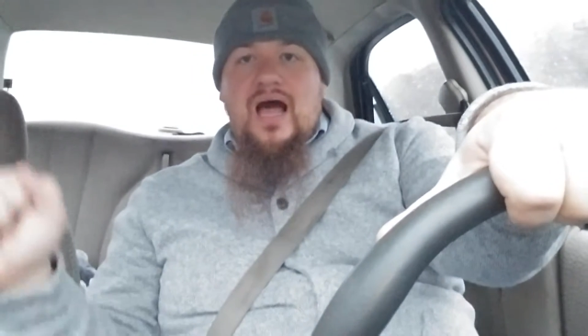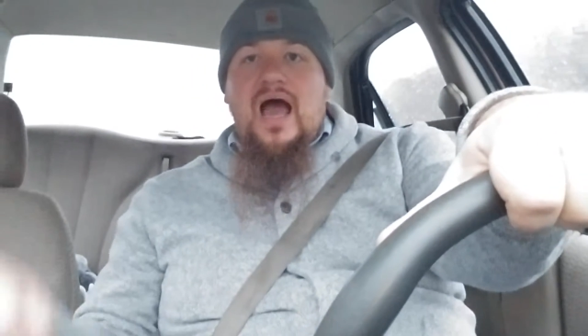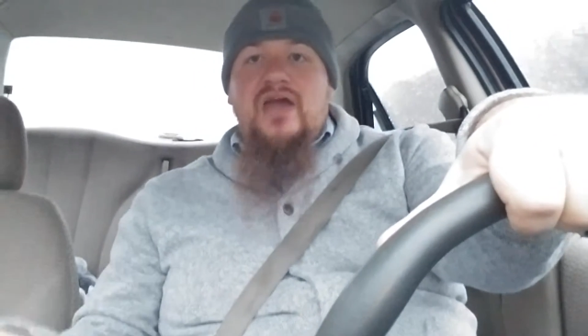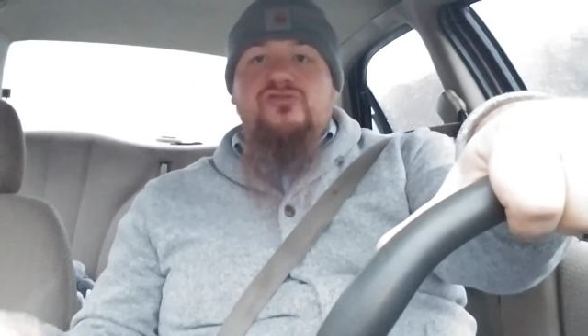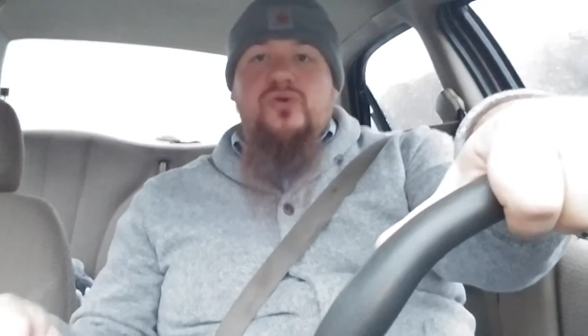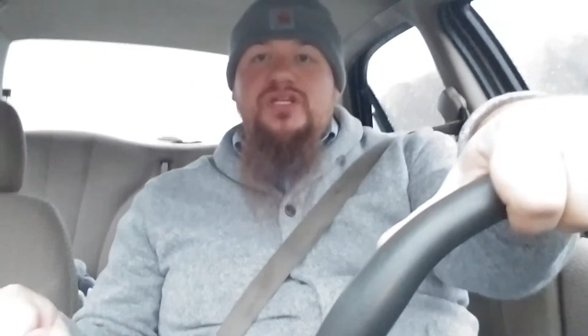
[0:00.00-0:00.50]

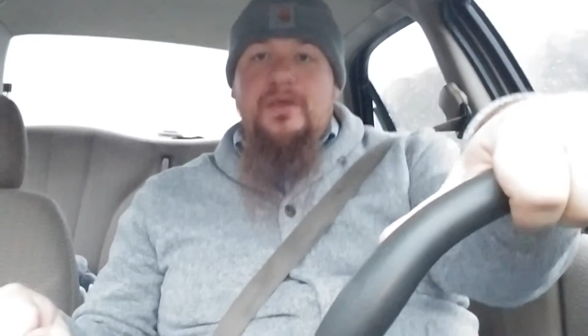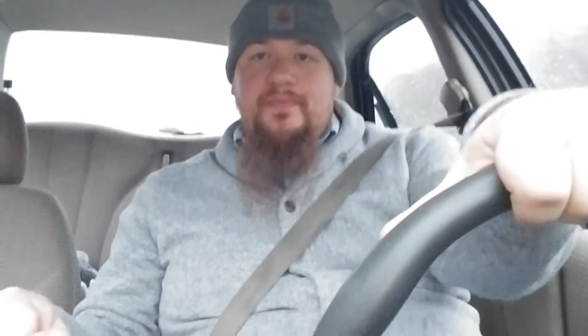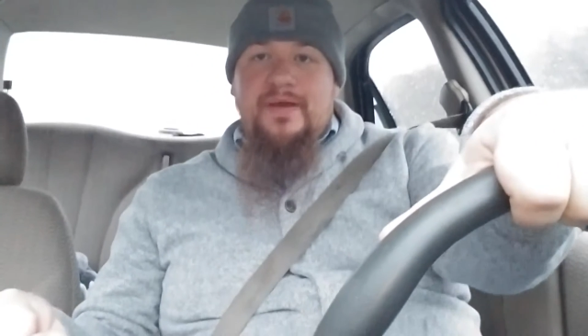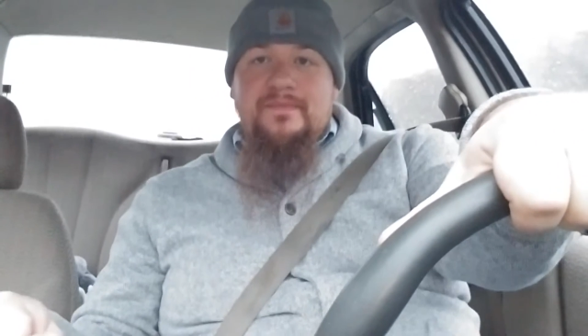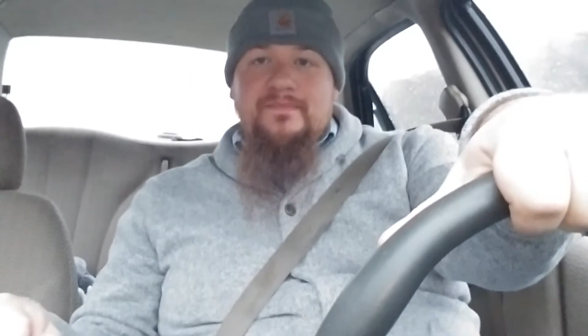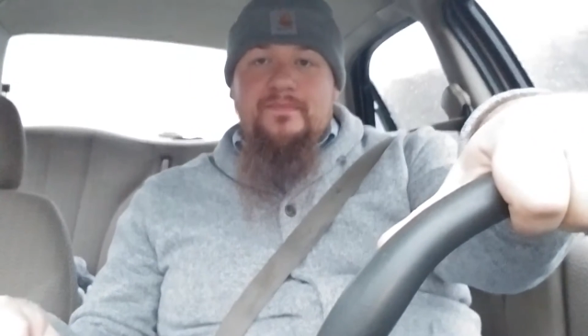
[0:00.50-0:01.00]
hydro
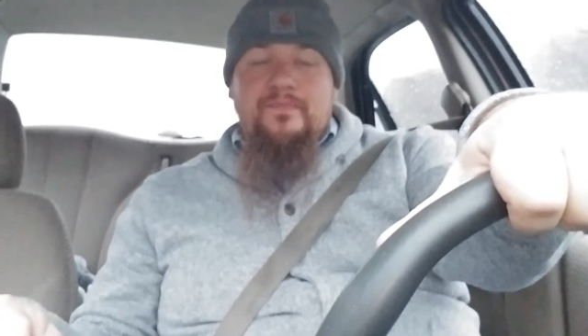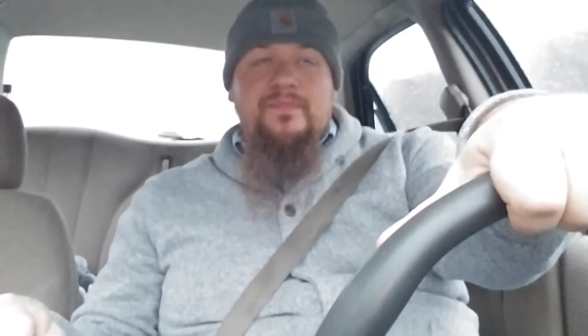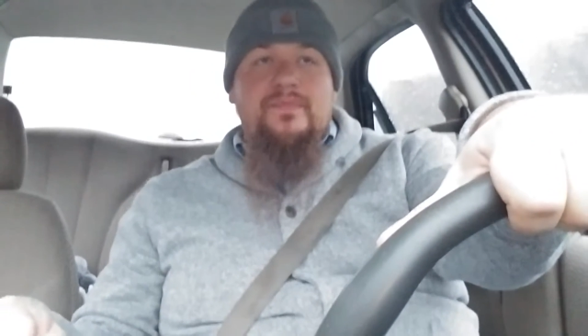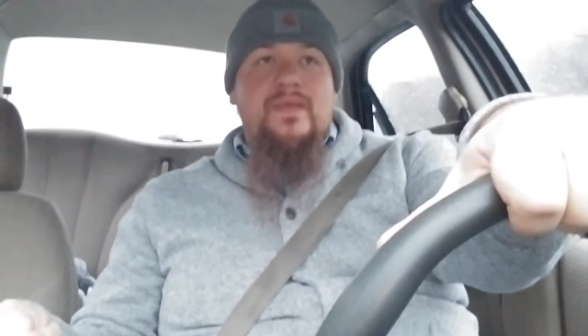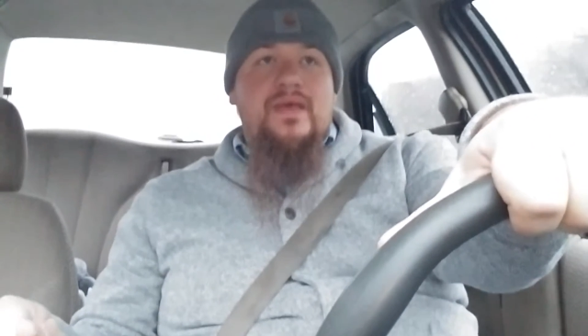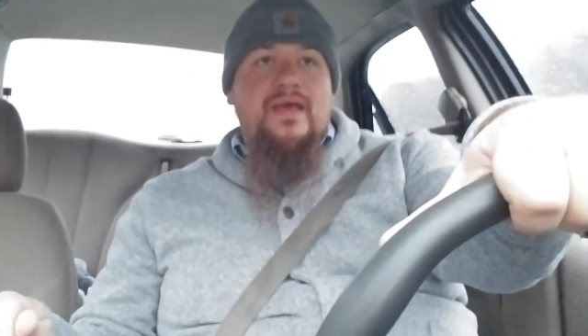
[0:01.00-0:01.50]
dipping,
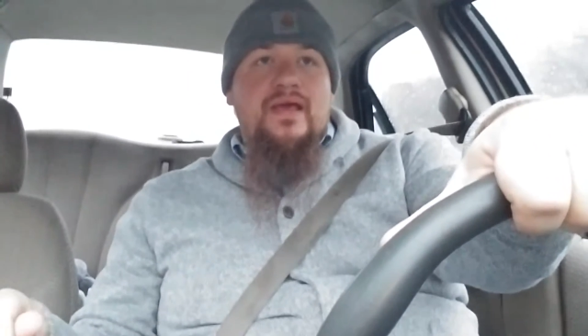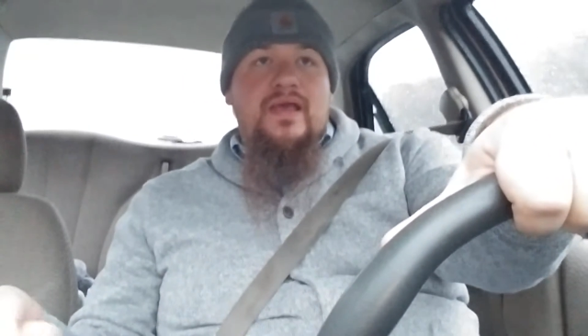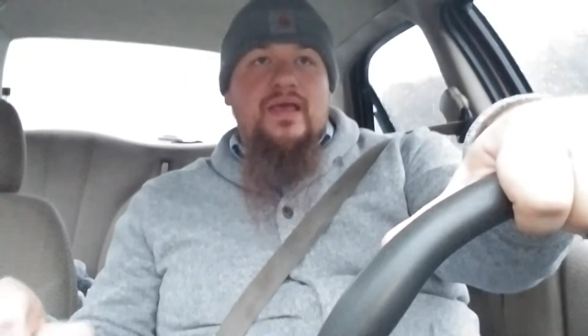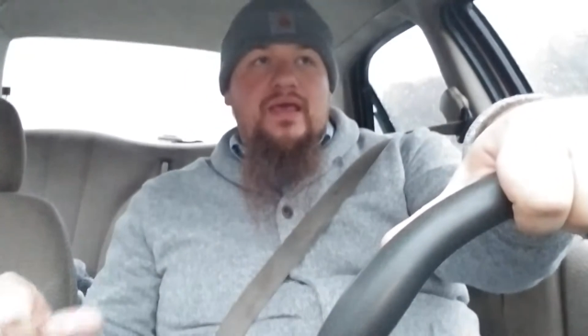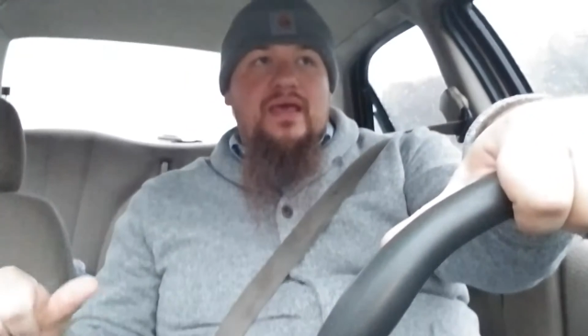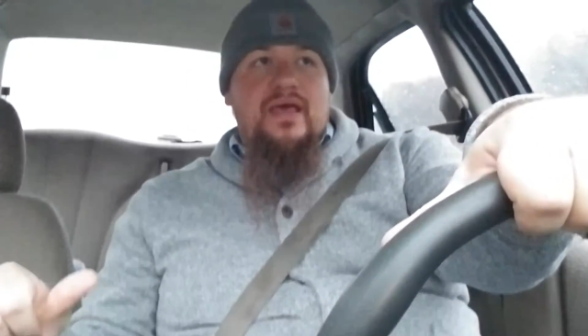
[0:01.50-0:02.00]

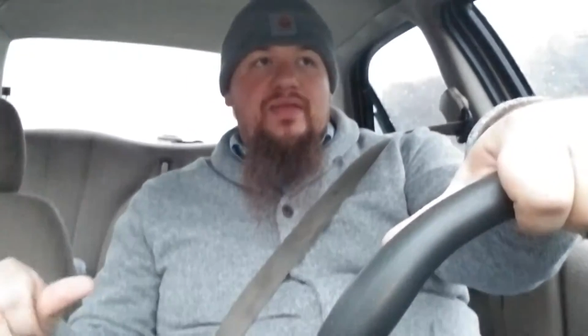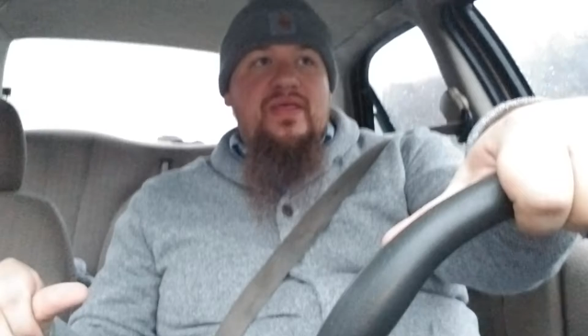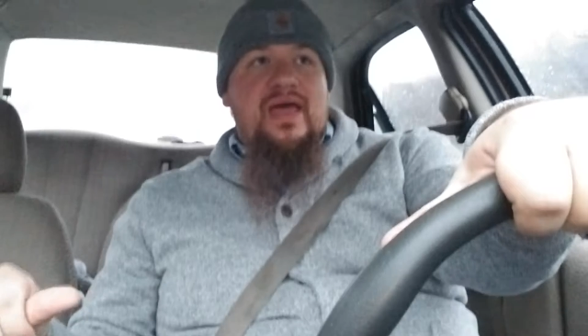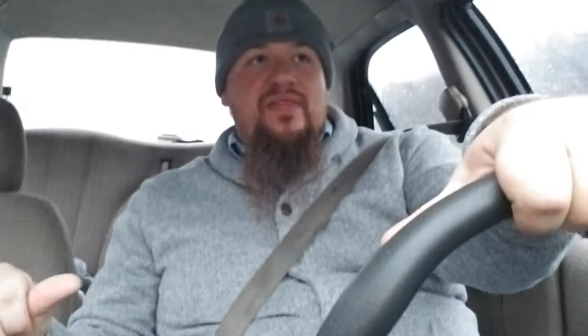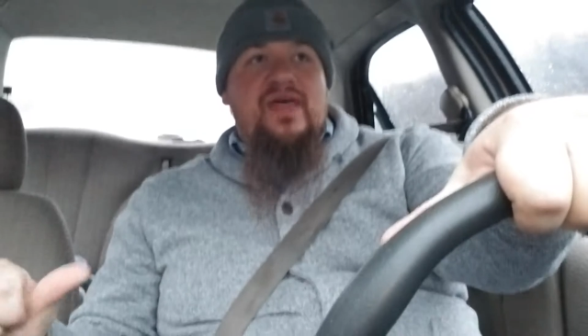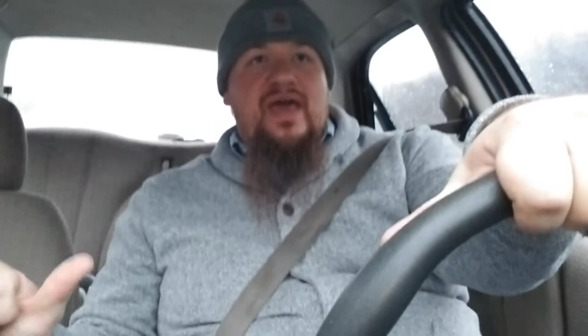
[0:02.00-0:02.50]

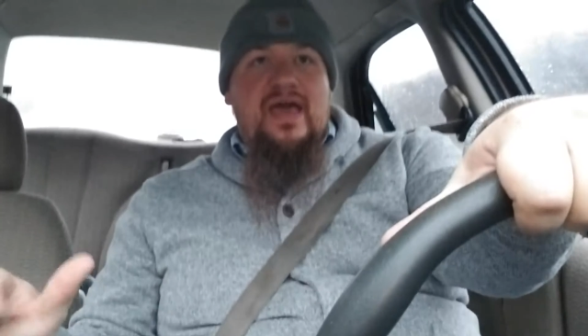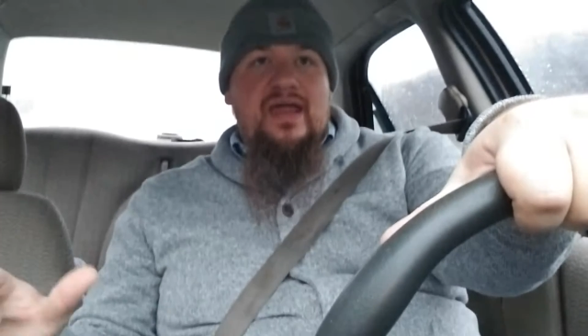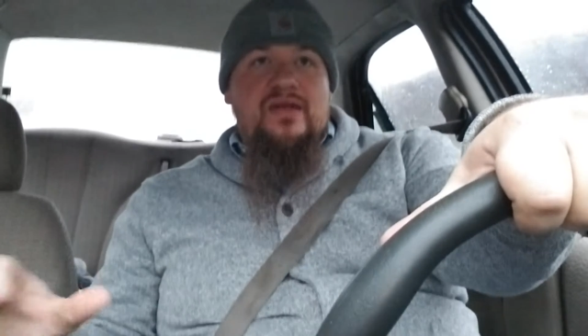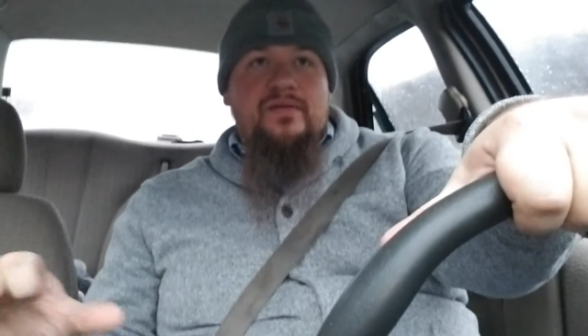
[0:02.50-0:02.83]
and then